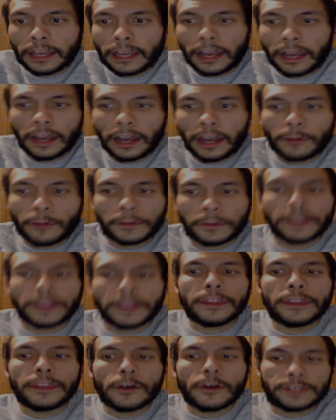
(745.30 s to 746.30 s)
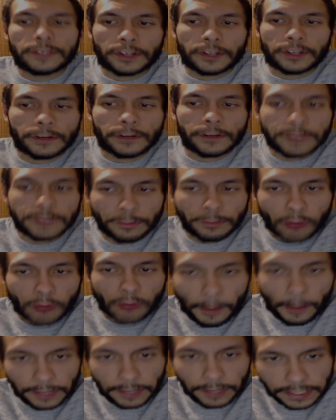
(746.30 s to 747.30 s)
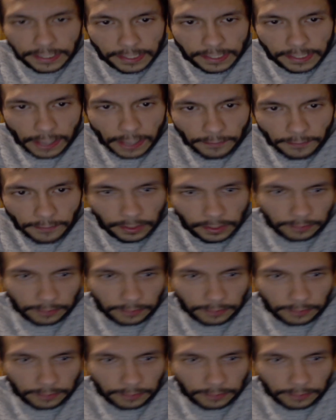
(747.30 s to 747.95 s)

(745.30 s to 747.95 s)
within those terms and properties given.